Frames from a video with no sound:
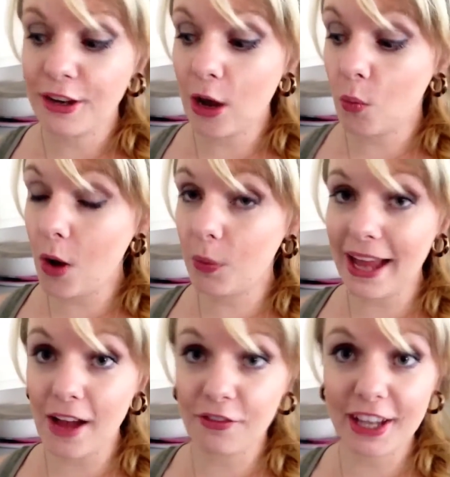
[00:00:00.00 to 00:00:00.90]
Now, what
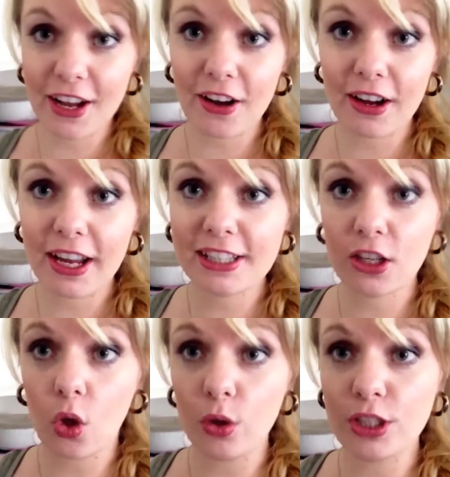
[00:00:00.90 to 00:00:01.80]
we have here is
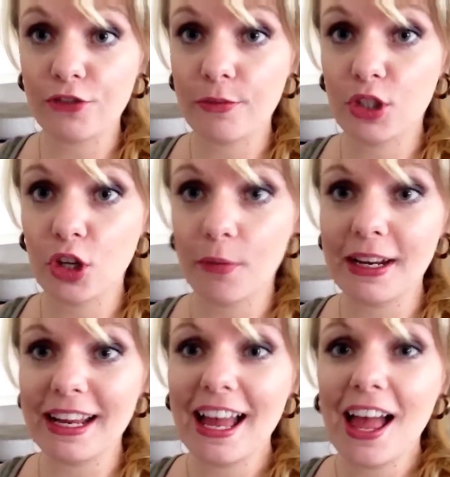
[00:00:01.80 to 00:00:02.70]
a Kolsch from
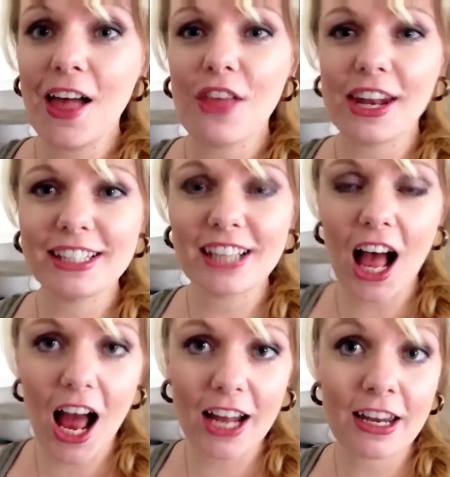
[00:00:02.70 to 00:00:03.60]
Germany that is
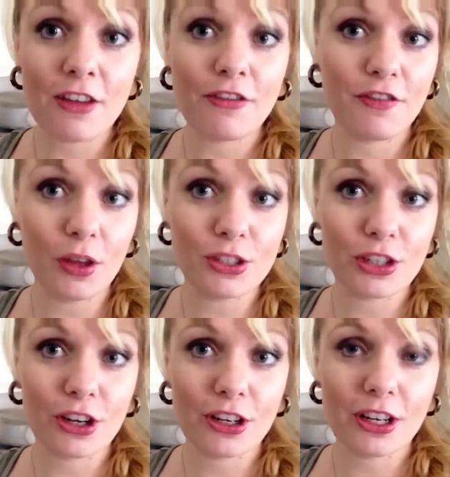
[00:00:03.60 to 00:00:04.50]

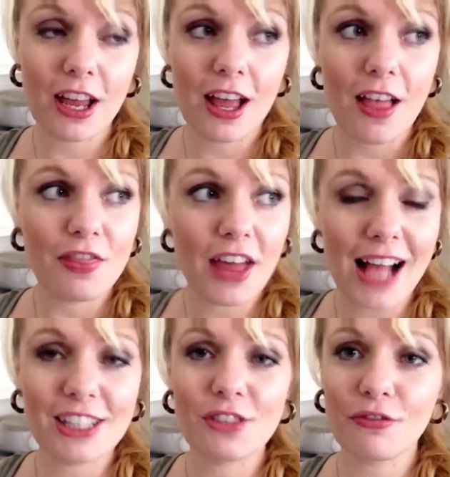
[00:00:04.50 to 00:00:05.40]
unfiltered.
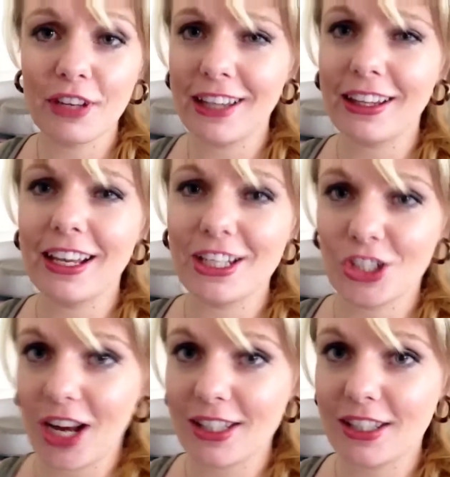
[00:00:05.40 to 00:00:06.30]
That's really
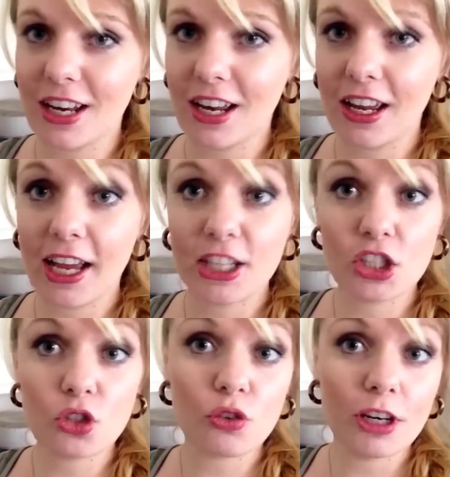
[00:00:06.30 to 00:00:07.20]
interesting.
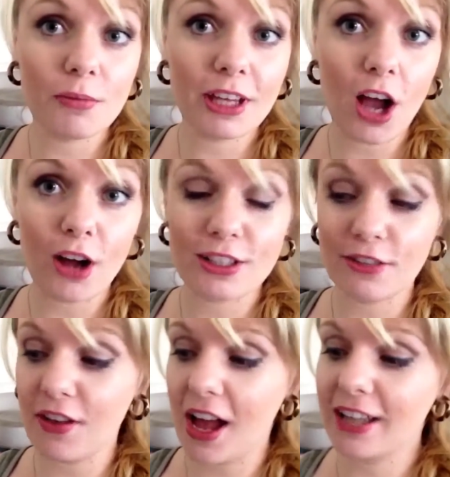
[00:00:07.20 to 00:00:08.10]
Extremely hard
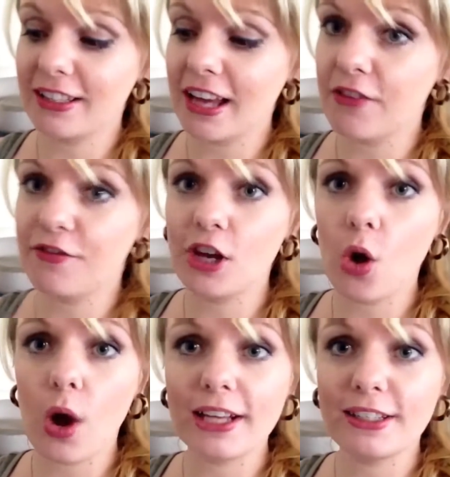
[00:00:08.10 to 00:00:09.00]
to find. I have
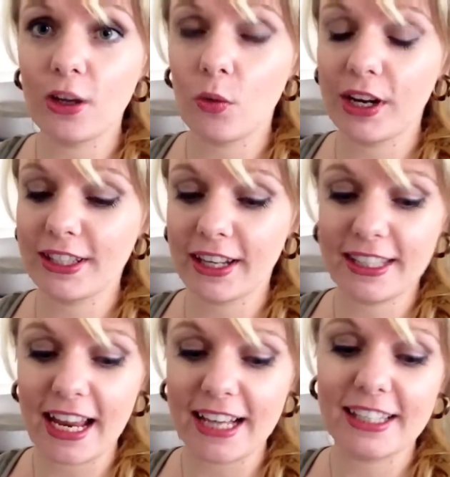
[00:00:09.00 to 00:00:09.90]
no idea what it's
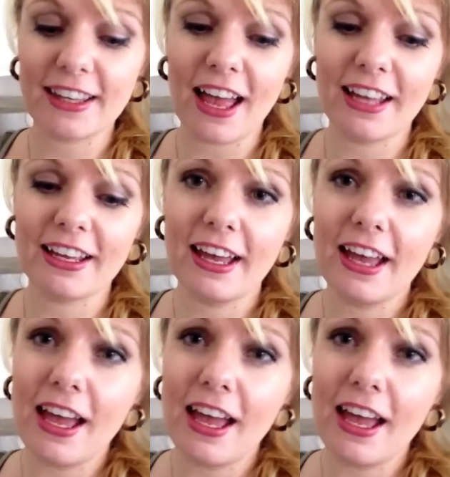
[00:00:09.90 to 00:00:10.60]
going to taste like.